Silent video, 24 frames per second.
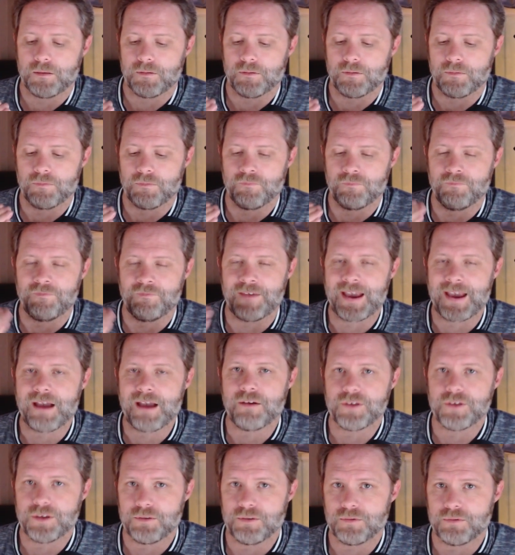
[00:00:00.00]

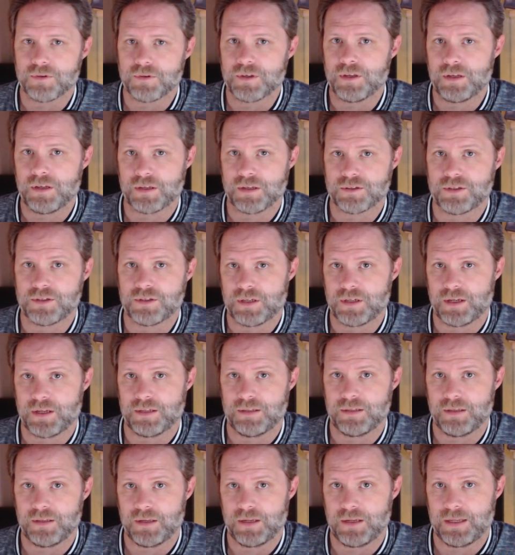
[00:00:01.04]
value,
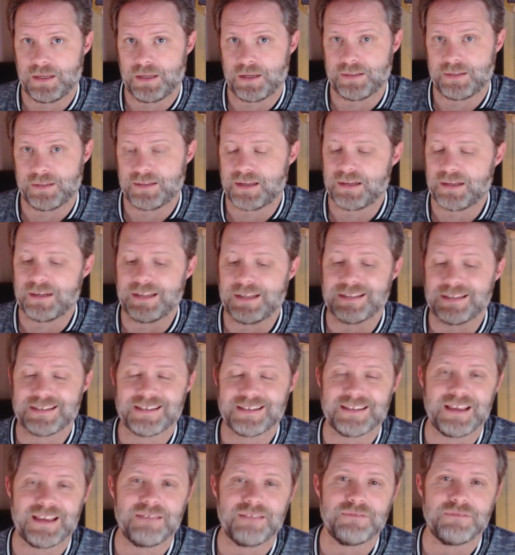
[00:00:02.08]
connection, identity, and
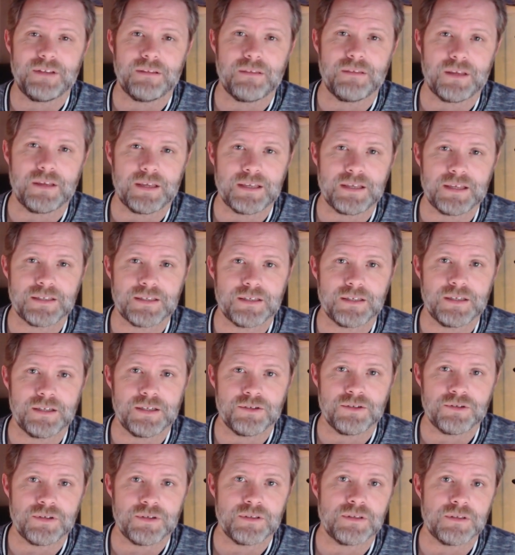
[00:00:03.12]
safety that is
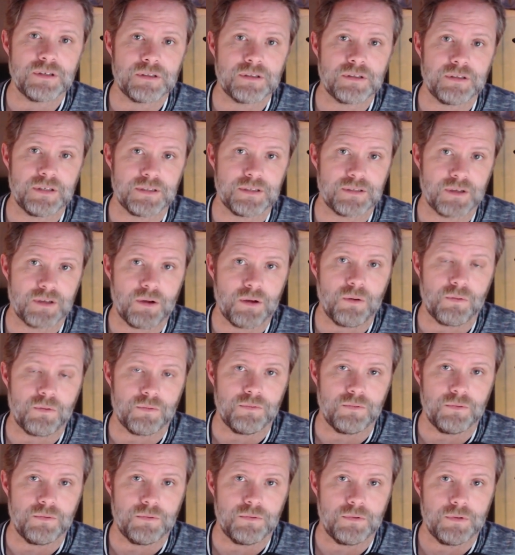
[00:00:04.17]
intrinsically its
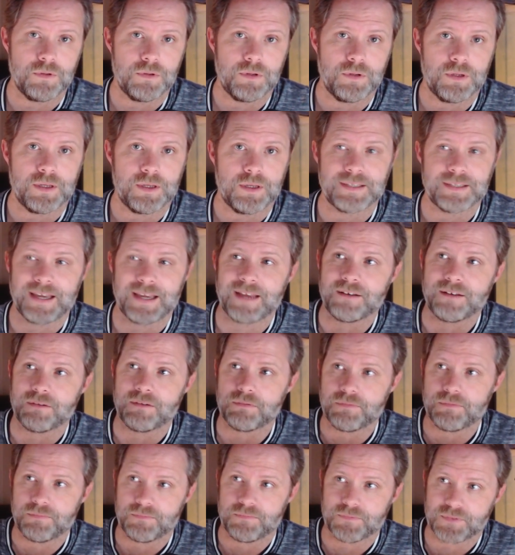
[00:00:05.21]
own. It's had
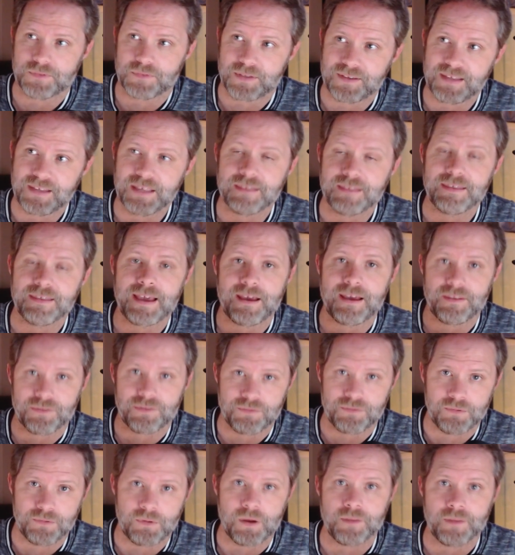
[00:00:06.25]
to seek that
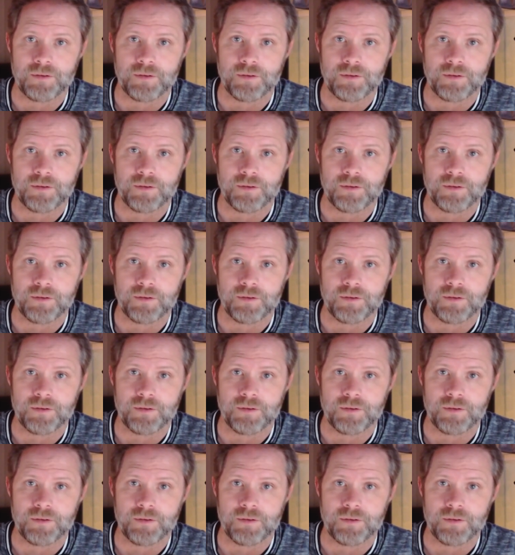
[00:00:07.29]
through other